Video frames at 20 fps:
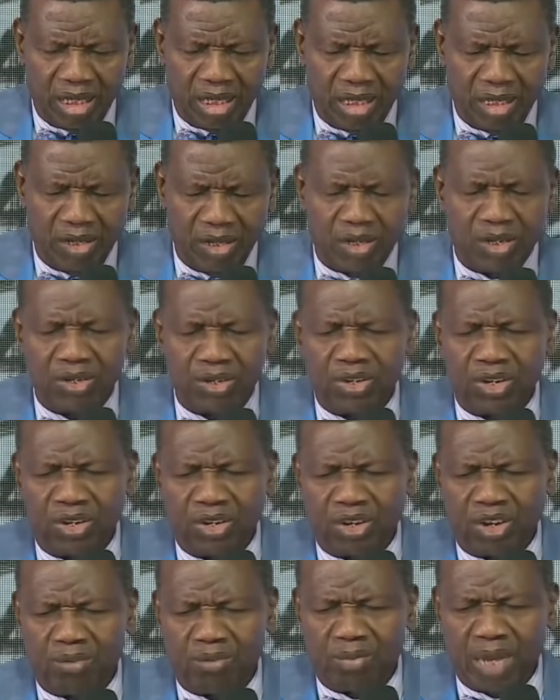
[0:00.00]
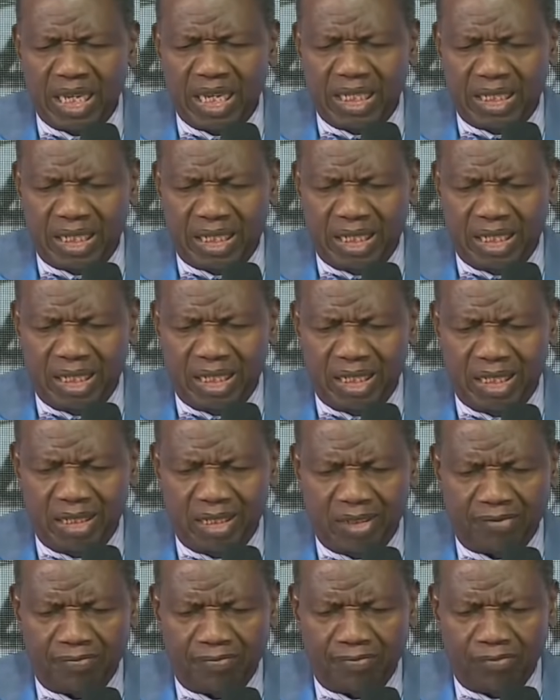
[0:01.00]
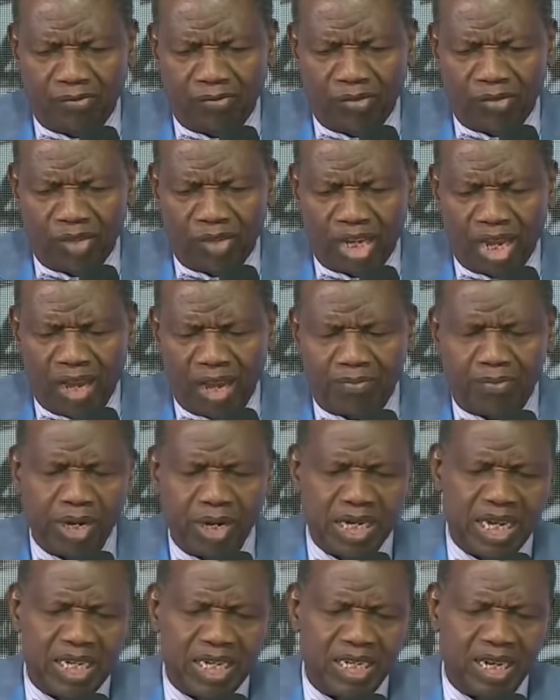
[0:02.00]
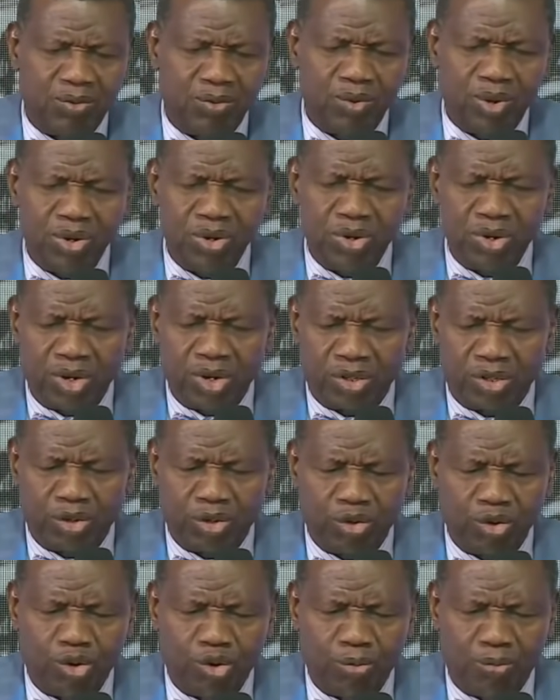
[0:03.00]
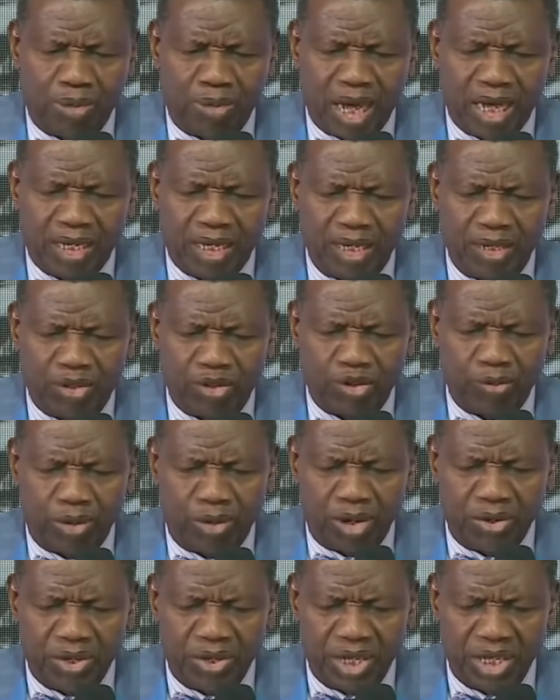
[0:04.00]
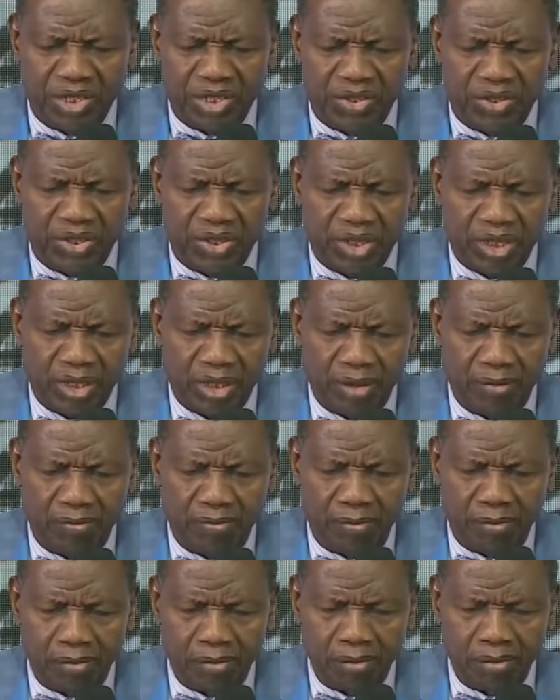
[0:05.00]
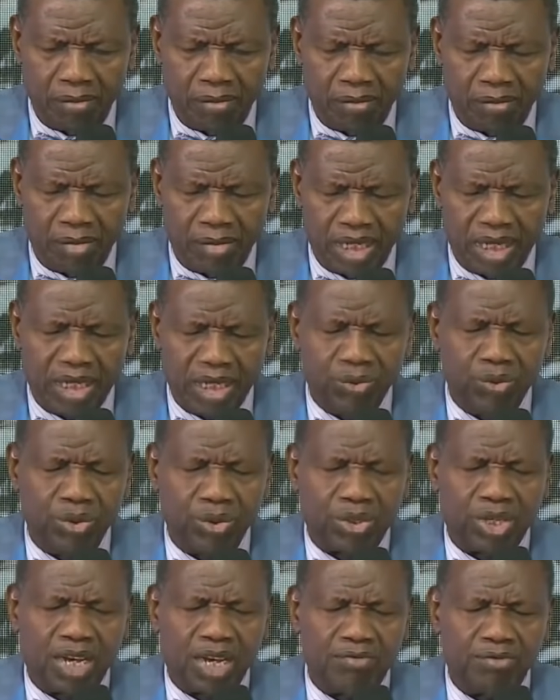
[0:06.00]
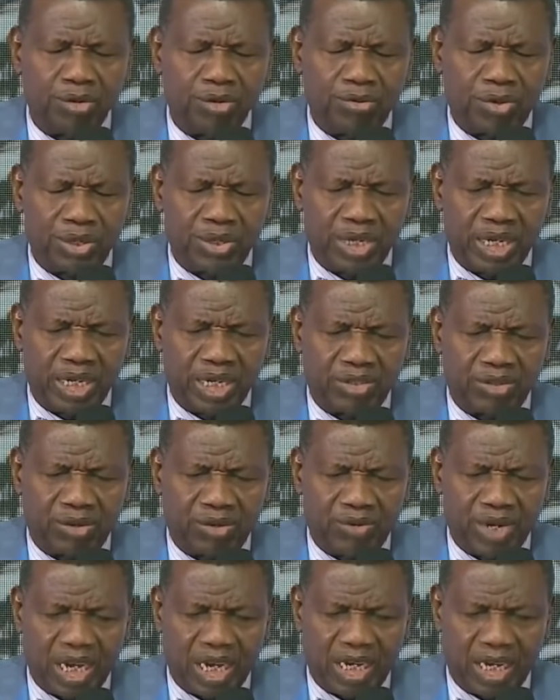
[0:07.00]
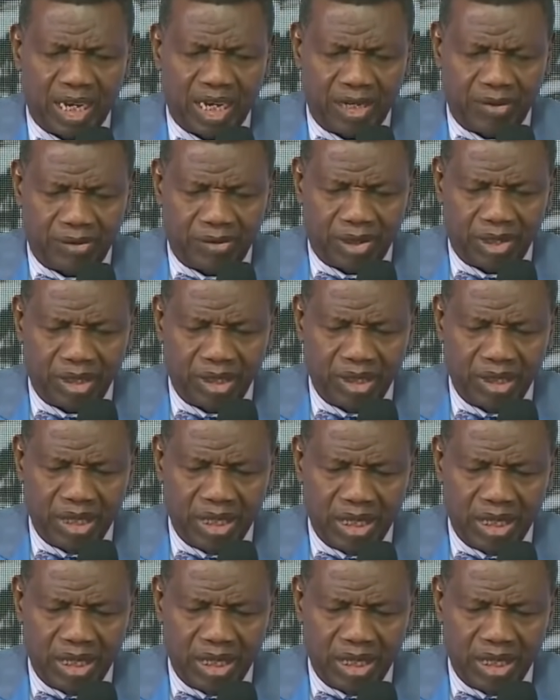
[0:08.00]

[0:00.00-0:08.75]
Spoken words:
And Lord God Almighty, I pray that they will not go back into bondage, but they will serve you for the rest of their lives.